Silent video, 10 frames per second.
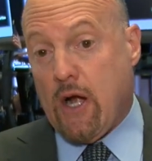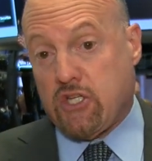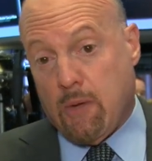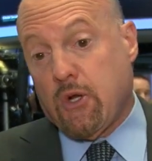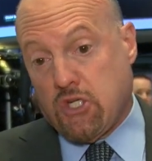
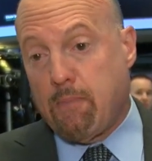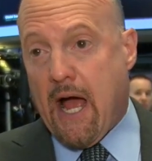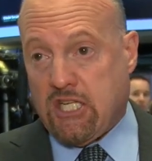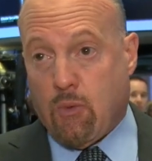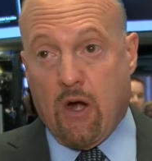Someone should
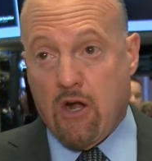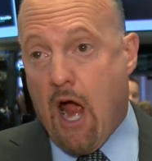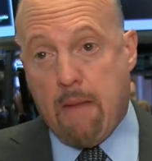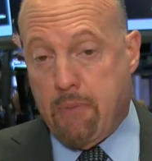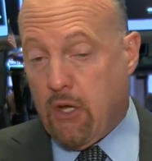buy Square,
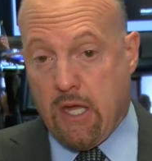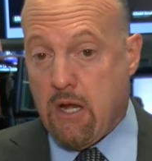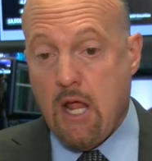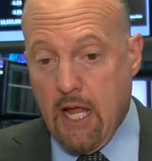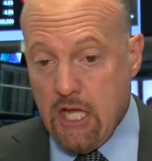$9 billion.
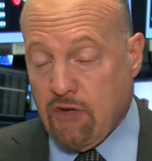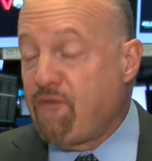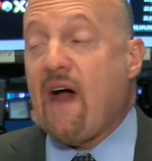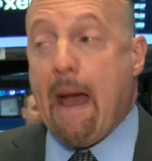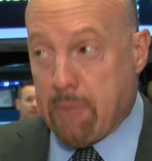It's a
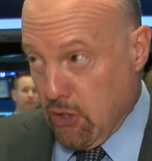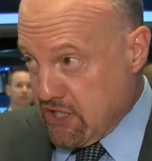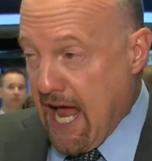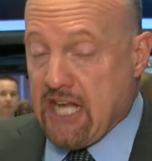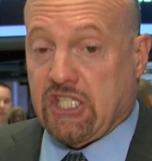
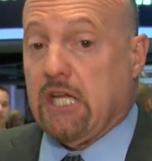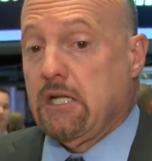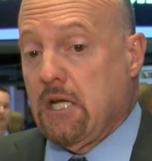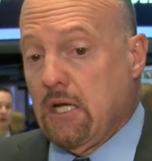fabulous asset.